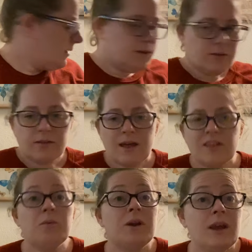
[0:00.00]
So
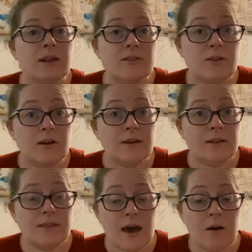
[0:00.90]
that's when I had started
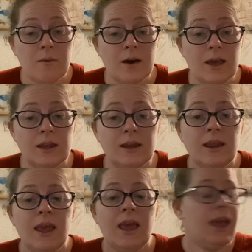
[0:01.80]
that one.
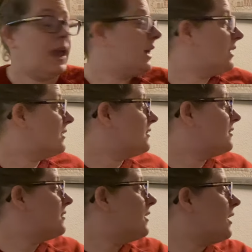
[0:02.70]
And
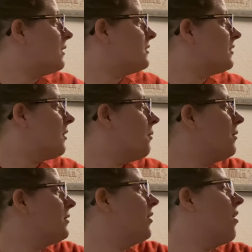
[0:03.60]
to
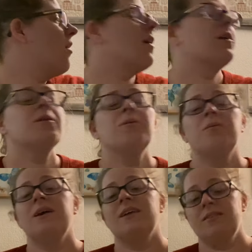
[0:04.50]
go along
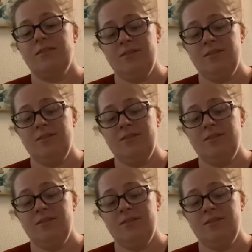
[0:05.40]
with